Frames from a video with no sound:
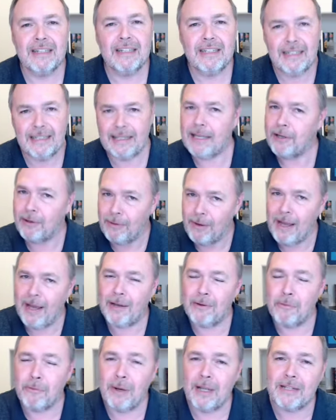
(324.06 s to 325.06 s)
later
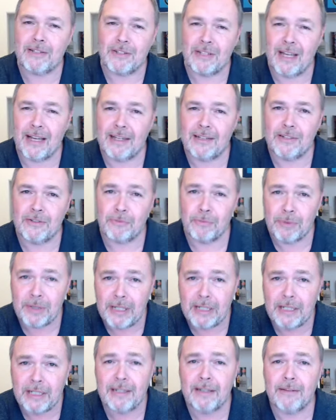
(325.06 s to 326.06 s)
on went on to
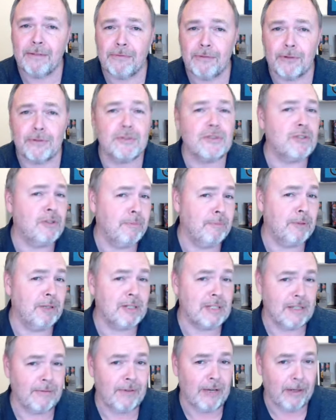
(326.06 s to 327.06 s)
read the first two
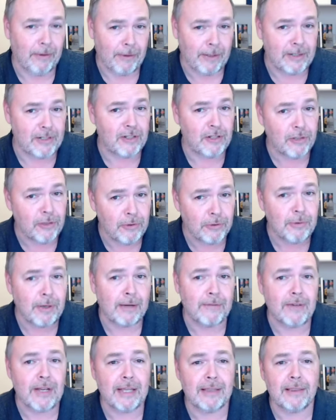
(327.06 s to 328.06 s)
books of Era 2.
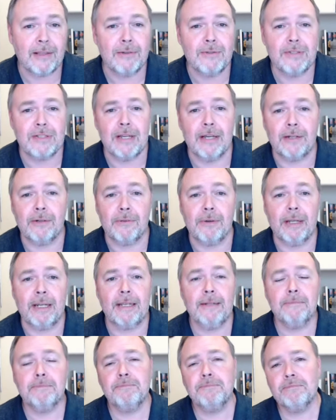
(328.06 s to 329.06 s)
I've got those done
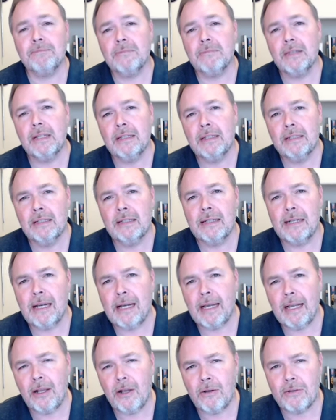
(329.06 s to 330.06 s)
already.
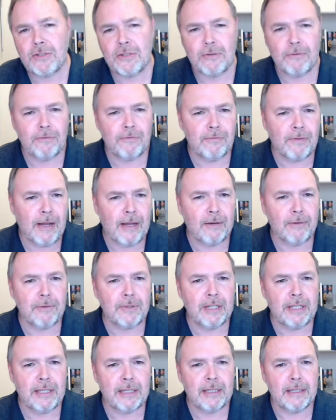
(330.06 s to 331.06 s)
I also
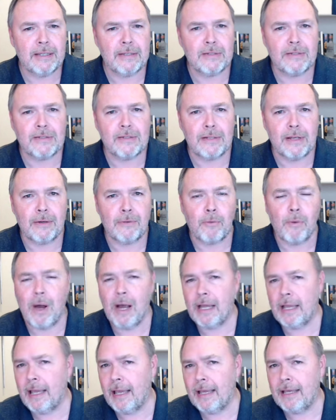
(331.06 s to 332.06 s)
found his uh,
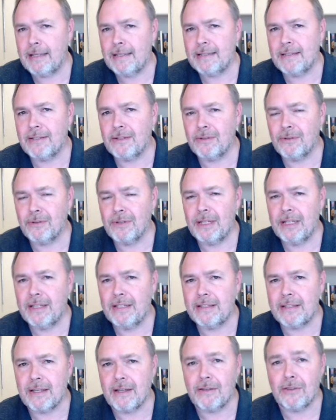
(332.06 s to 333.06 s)
YA
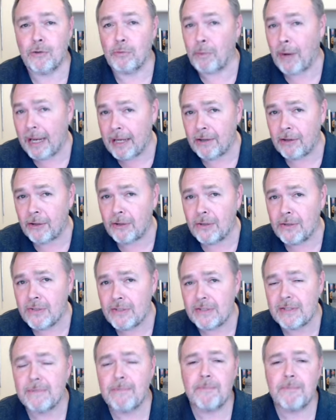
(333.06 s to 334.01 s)
series, uh, The Reckoners,